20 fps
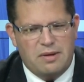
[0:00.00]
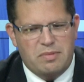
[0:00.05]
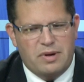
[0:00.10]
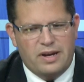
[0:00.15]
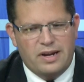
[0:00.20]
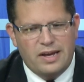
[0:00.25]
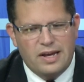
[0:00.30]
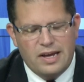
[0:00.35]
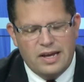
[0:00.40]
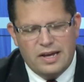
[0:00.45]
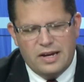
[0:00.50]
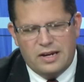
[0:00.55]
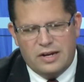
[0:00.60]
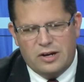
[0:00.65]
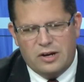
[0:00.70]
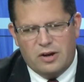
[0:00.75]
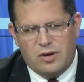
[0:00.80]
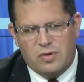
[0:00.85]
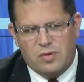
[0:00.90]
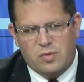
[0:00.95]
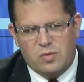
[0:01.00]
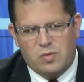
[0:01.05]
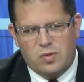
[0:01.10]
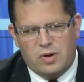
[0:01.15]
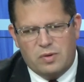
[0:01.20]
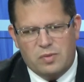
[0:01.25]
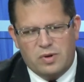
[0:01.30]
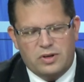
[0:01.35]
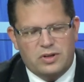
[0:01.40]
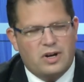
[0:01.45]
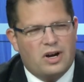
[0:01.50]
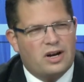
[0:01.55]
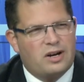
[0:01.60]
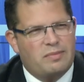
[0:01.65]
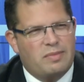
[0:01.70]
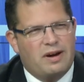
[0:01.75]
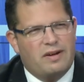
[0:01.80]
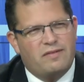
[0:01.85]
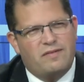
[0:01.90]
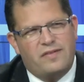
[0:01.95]
But, you know, when we talk
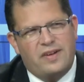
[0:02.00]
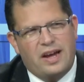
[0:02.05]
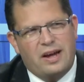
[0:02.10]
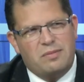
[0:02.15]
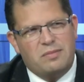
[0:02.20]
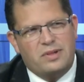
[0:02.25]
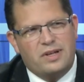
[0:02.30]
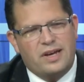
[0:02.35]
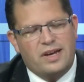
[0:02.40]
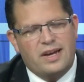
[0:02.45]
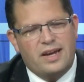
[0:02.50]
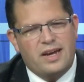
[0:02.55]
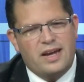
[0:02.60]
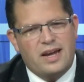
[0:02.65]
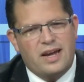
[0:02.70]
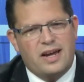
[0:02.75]
about family,